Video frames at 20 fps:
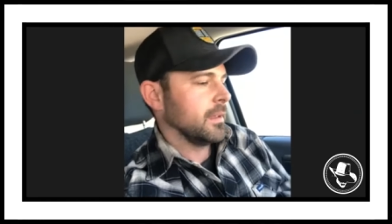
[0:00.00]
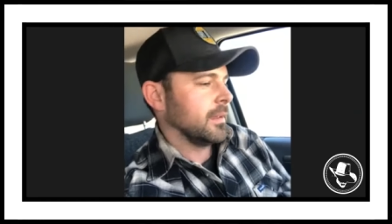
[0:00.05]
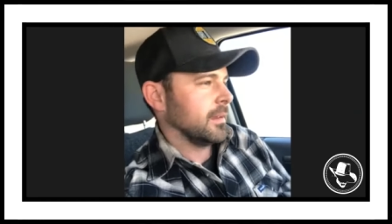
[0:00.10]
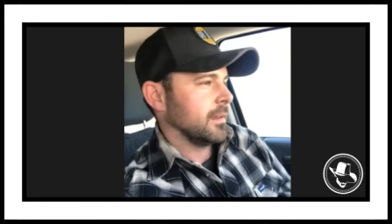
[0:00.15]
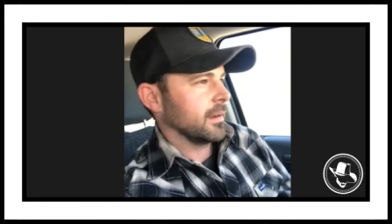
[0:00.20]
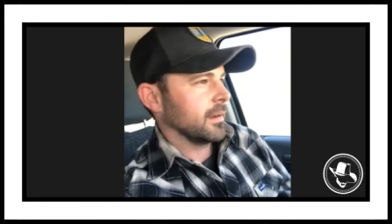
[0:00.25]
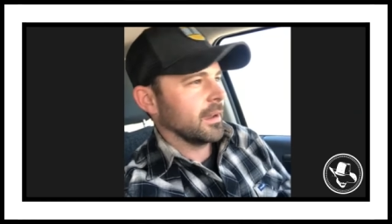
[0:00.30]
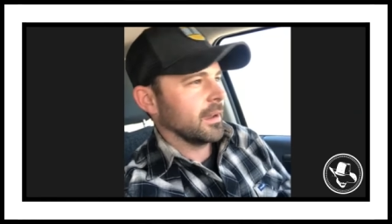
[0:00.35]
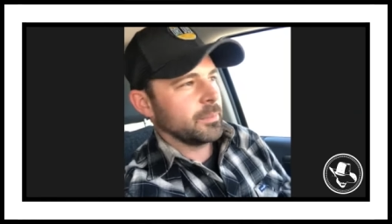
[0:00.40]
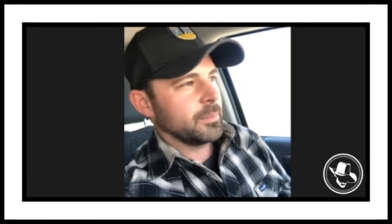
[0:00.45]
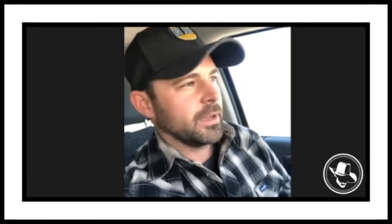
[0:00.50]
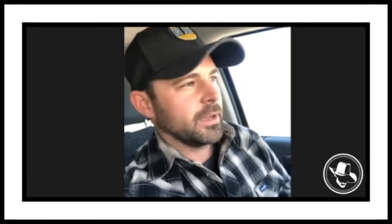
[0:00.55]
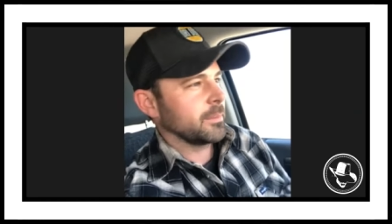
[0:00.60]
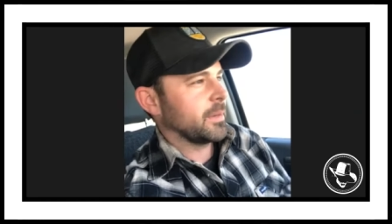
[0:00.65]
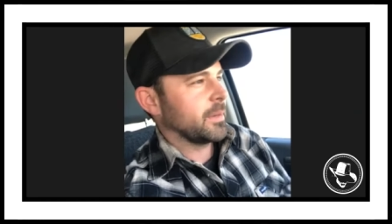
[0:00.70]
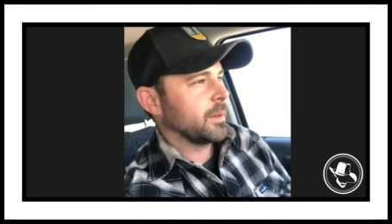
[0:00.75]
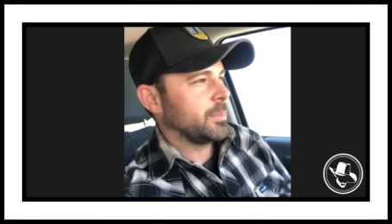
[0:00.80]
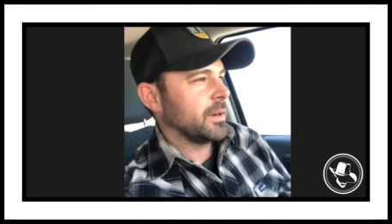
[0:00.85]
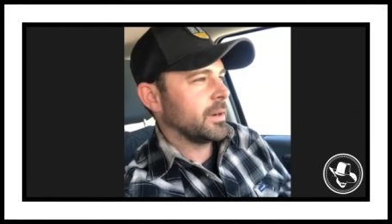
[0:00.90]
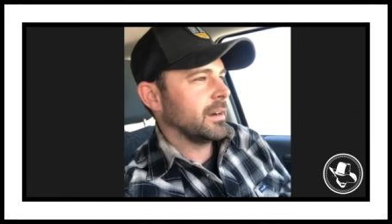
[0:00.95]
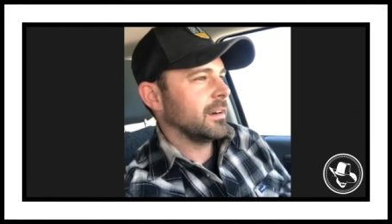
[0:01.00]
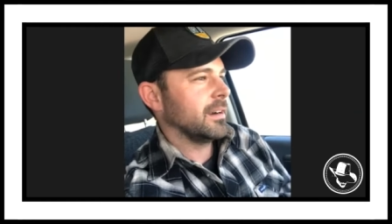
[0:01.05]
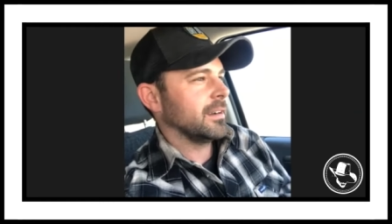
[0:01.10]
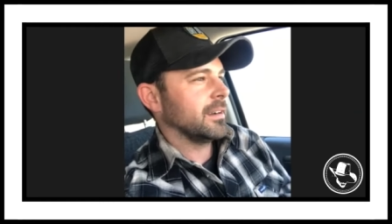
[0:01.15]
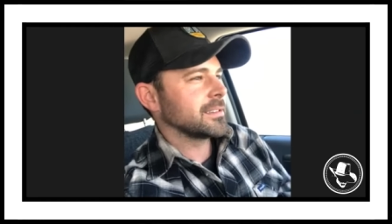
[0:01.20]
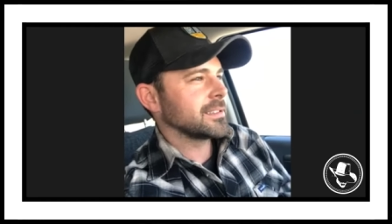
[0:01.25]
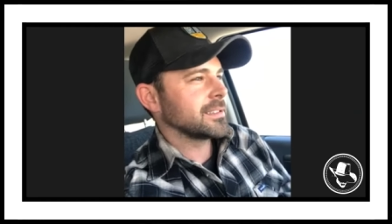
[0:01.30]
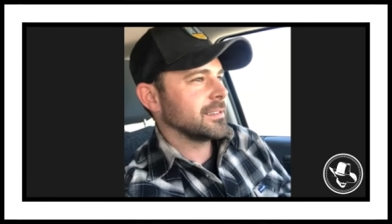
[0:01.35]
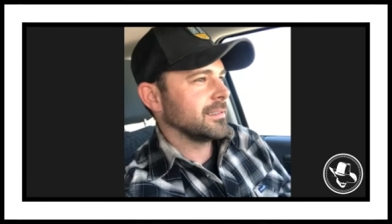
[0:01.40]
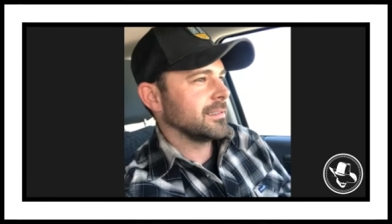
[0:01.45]
and I'd beg my
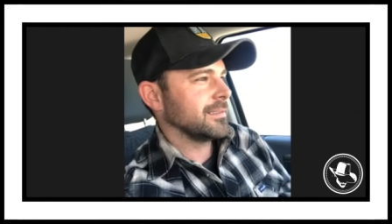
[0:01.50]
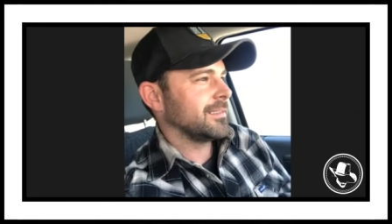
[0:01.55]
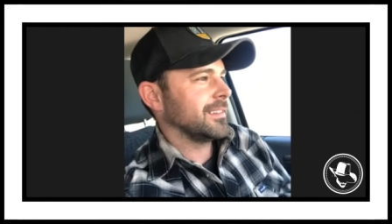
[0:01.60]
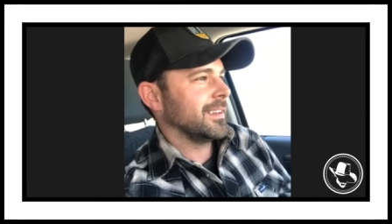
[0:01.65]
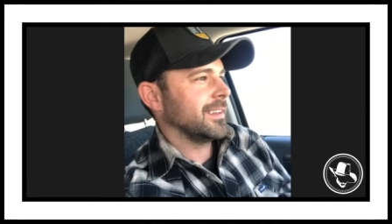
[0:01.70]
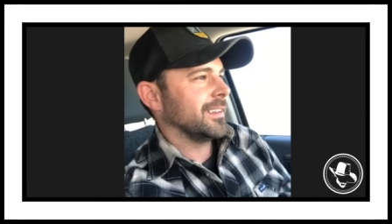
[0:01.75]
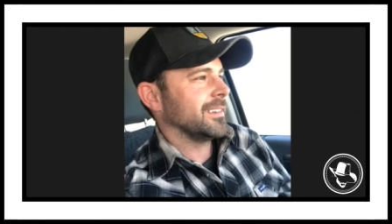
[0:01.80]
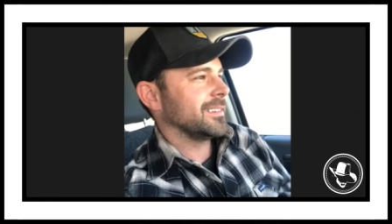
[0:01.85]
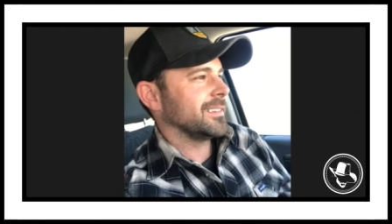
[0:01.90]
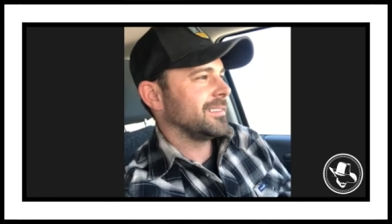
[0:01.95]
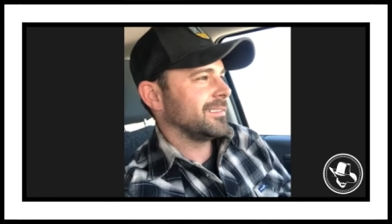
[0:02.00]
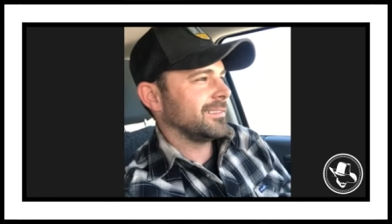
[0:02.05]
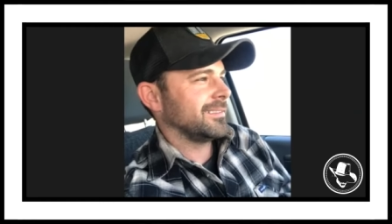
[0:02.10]
parents, and and